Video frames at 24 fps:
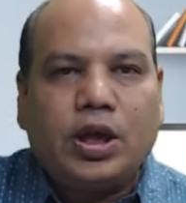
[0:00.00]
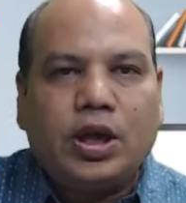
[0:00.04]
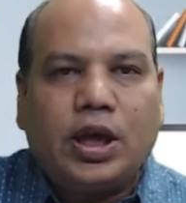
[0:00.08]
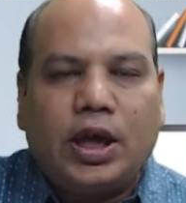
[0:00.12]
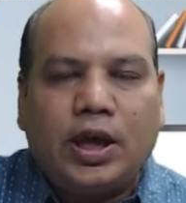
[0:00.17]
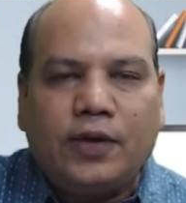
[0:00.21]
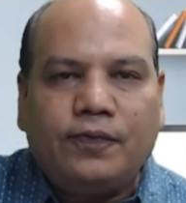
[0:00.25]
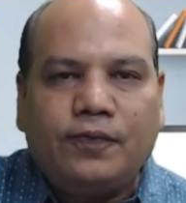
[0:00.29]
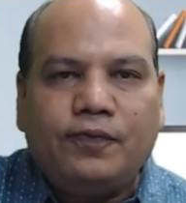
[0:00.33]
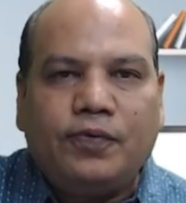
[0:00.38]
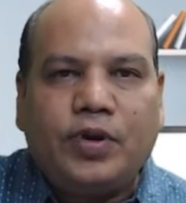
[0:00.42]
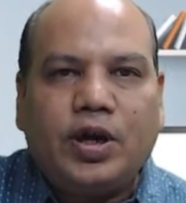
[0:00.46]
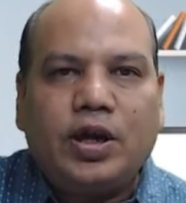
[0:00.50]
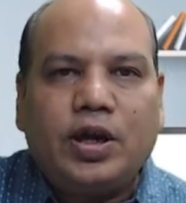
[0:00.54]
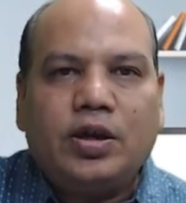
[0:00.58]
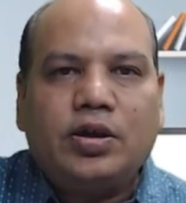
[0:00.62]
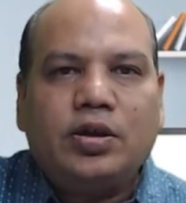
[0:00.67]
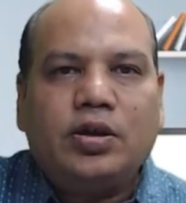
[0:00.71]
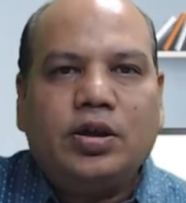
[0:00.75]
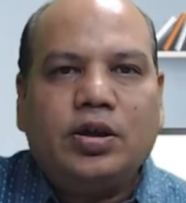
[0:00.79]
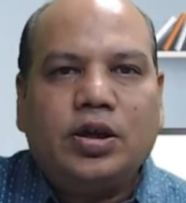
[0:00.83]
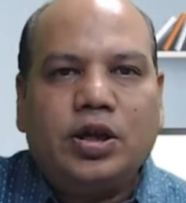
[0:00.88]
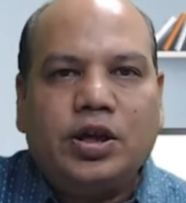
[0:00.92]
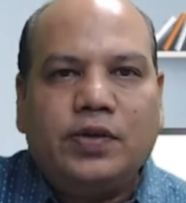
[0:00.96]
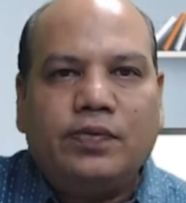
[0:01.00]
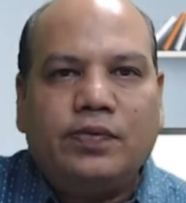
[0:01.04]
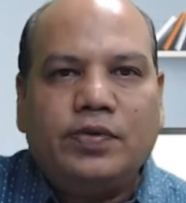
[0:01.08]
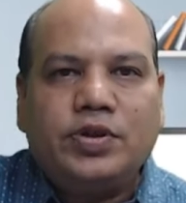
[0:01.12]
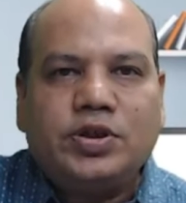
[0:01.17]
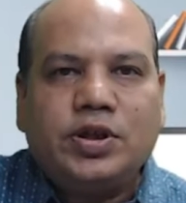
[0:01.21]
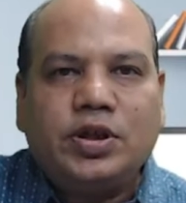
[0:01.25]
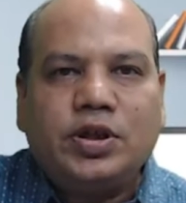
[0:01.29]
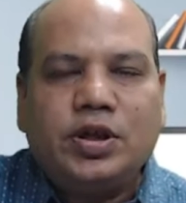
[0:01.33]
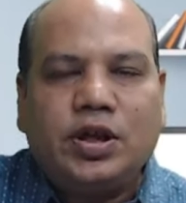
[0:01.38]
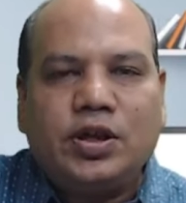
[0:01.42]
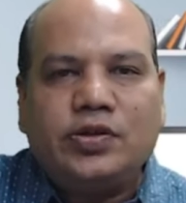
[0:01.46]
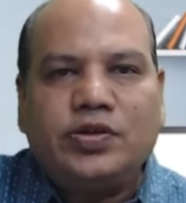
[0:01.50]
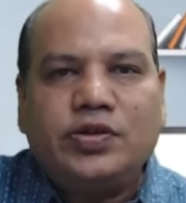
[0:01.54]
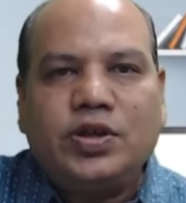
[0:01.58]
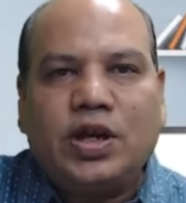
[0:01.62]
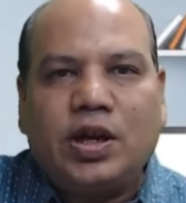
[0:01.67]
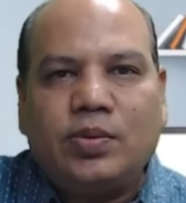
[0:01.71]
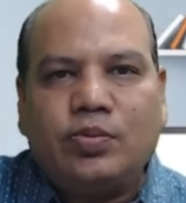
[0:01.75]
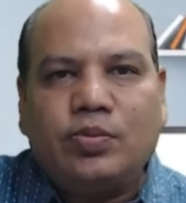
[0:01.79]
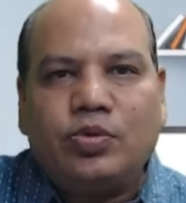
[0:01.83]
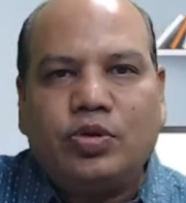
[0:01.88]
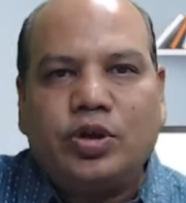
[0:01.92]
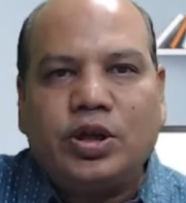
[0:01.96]
FR revision exam
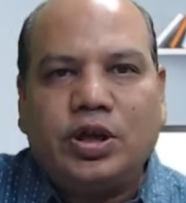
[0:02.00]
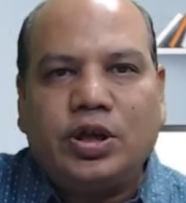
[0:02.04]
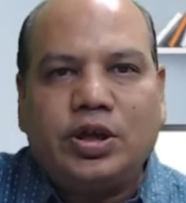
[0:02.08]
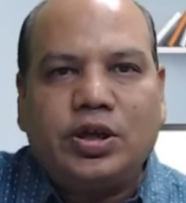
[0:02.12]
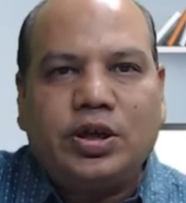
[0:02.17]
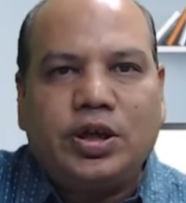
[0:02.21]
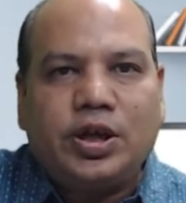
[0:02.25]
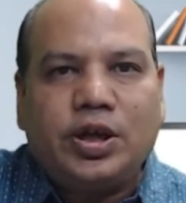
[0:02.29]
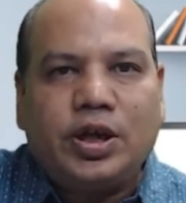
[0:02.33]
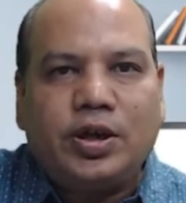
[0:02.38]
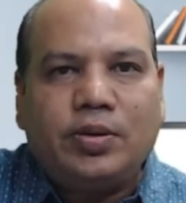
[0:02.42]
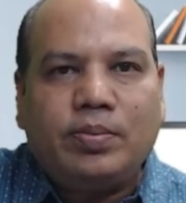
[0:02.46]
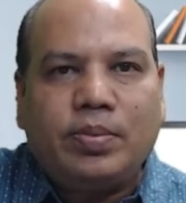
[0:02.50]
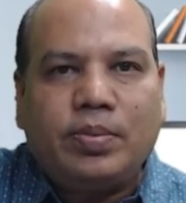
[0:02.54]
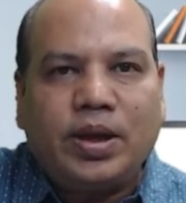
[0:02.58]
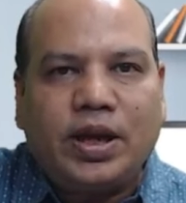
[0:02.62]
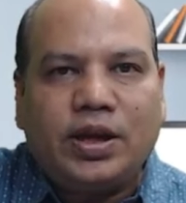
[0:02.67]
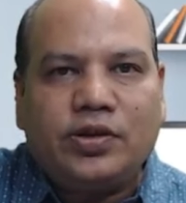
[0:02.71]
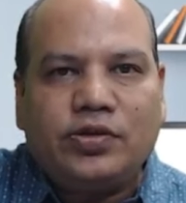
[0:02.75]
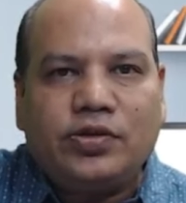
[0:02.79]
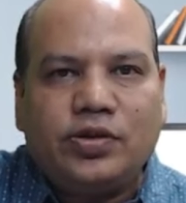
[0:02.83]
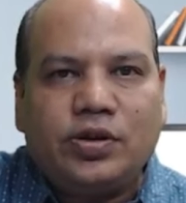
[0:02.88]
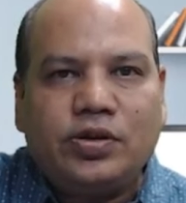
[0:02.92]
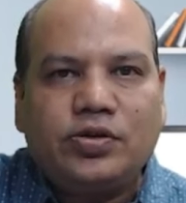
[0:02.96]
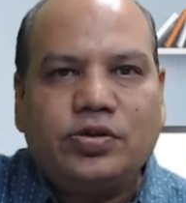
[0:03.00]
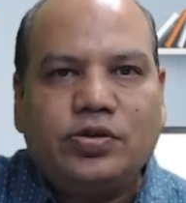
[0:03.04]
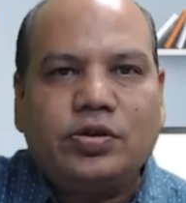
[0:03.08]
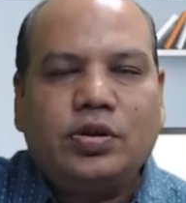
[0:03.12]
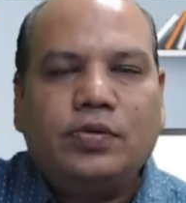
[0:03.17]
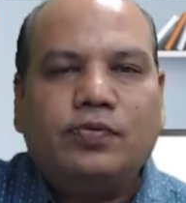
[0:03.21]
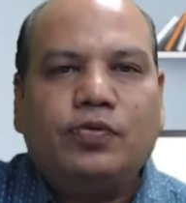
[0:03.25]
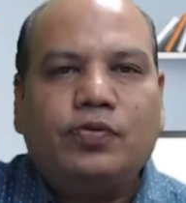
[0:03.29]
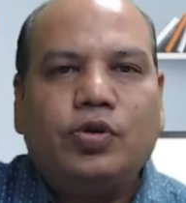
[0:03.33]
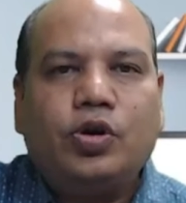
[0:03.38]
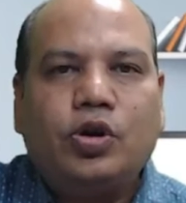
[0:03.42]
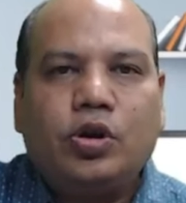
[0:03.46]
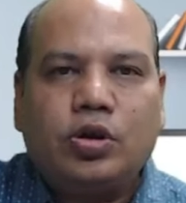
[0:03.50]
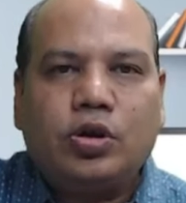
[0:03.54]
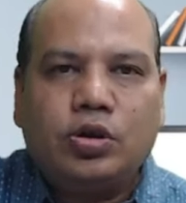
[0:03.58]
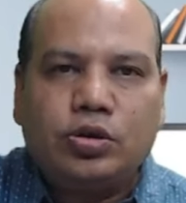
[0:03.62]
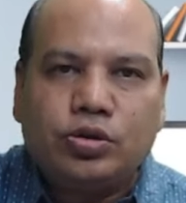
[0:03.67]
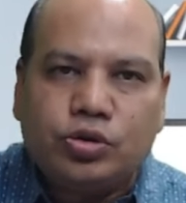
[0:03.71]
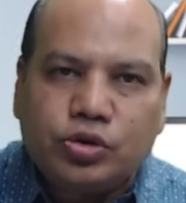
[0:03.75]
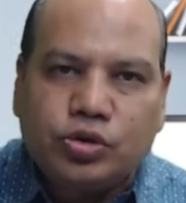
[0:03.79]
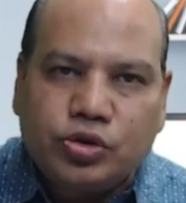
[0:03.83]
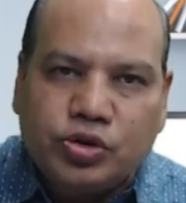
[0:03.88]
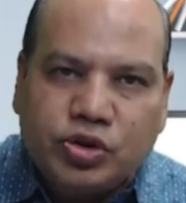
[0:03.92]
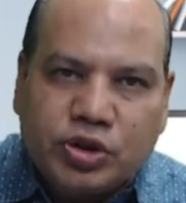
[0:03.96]
oriented batch is for
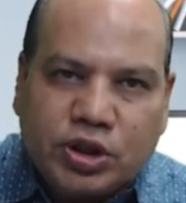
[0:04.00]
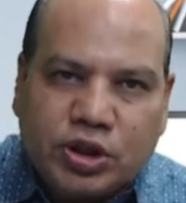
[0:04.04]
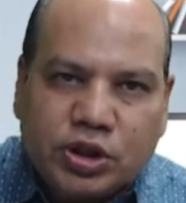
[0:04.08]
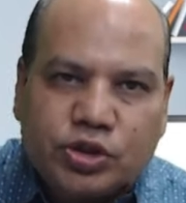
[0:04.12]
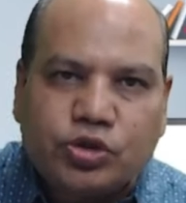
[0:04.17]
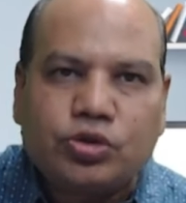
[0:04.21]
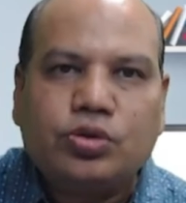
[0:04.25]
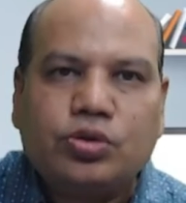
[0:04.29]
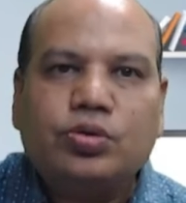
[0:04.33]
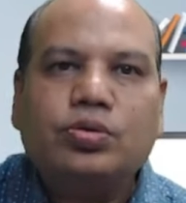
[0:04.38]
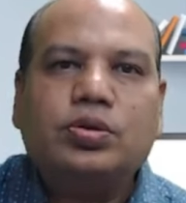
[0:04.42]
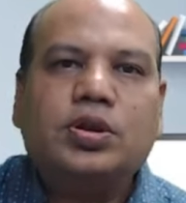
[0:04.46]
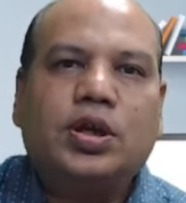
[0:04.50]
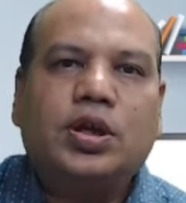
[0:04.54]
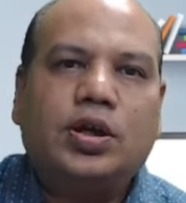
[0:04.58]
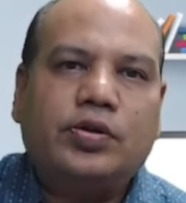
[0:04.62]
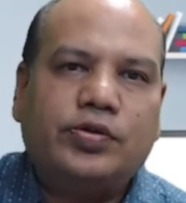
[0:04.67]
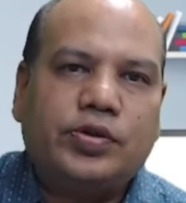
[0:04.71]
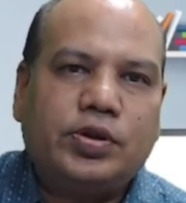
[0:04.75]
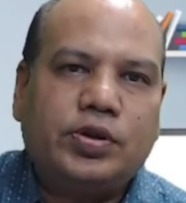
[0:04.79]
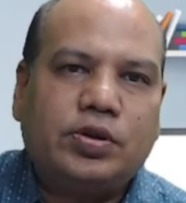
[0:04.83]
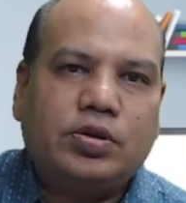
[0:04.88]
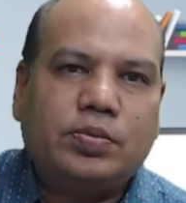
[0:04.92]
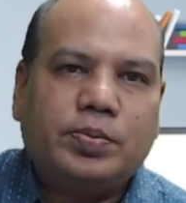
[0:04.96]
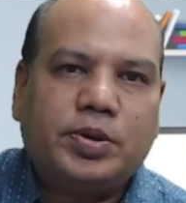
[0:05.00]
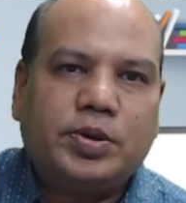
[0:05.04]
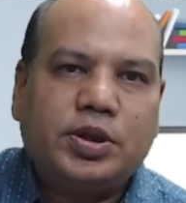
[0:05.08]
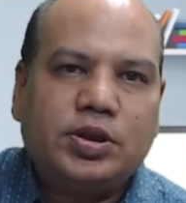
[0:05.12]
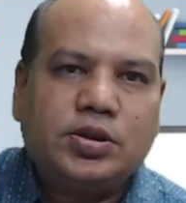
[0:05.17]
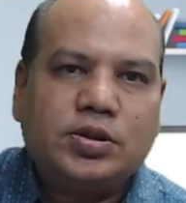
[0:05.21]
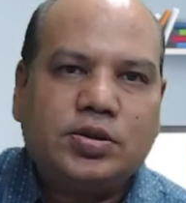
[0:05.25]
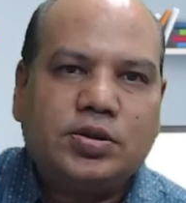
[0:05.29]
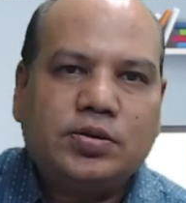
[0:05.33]
just 2000 rupees.